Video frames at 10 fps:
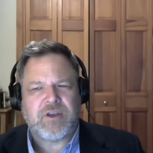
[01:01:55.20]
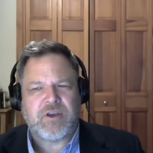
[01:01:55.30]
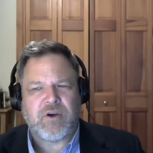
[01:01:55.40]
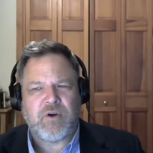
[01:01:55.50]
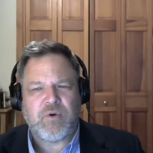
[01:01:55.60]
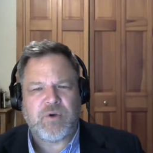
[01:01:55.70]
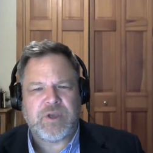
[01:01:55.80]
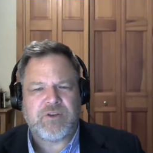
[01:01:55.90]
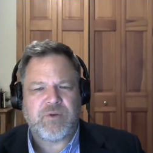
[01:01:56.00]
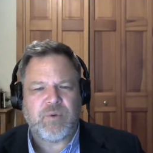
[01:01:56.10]
go
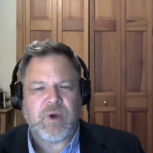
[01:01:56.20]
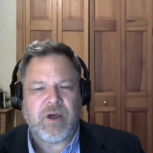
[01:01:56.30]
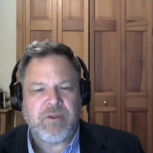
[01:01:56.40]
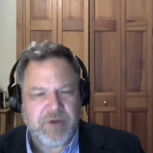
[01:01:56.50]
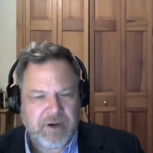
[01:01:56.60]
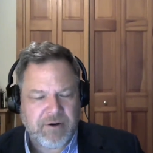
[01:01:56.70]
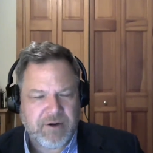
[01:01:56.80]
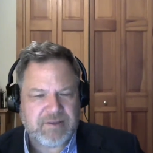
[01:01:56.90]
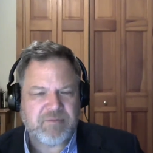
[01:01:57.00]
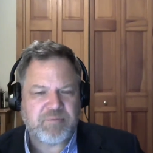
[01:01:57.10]
into other
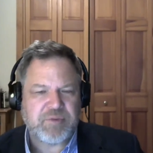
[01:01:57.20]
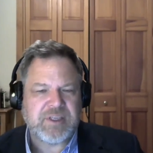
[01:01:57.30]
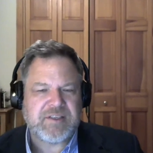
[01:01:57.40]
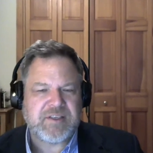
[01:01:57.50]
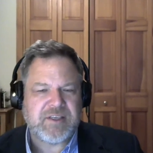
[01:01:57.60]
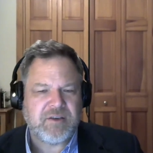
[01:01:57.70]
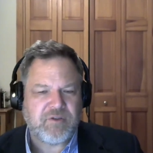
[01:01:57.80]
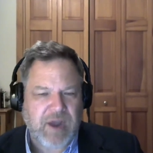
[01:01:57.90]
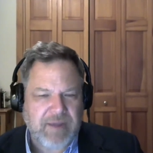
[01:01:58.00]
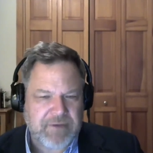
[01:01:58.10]
areas of policing,
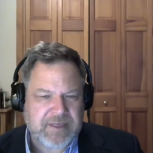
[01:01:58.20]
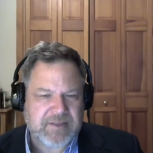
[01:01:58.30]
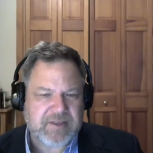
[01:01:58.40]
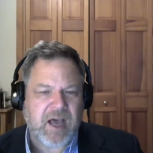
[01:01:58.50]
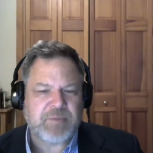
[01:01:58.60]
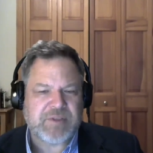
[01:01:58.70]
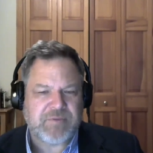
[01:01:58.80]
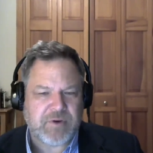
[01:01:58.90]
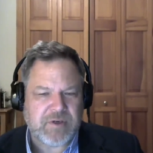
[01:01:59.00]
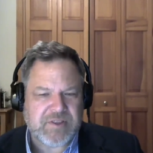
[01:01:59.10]
traffic stops,
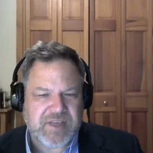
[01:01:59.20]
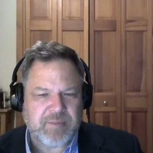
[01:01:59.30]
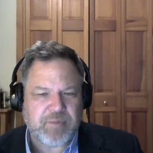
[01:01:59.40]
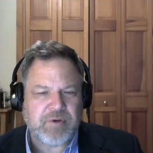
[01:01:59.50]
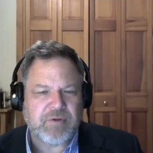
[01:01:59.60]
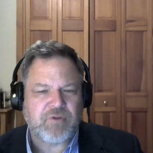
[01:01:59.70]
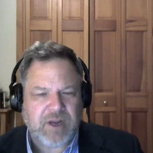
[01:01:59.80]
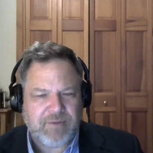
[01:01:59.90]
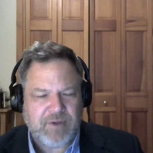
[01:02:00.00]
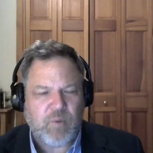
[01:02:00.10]
for example,
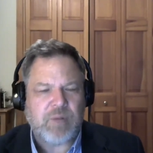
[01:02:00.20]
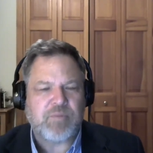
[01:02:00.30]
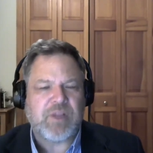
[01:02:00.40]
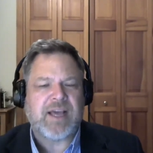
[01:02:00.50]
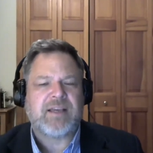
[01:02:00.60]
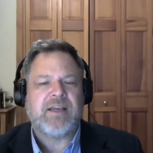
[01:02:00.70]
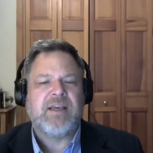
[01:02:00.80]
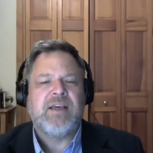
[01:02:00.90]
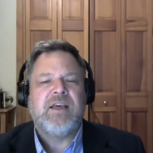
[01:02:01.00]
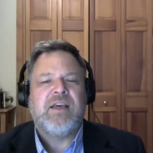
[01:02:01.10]
driving while black,
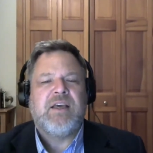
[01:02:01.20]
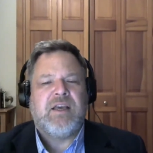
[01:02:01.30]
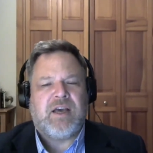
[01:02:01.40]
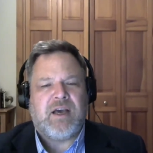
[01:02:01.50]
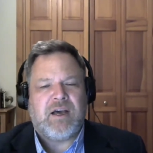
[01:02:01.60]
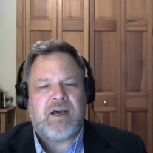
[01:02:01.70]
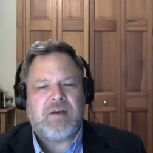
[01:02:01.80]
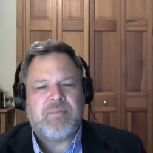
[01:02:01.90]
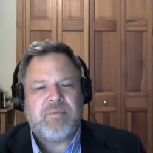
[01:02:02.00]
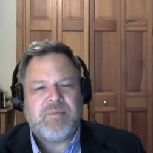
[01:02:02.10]

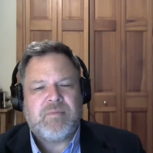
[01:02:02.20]
um,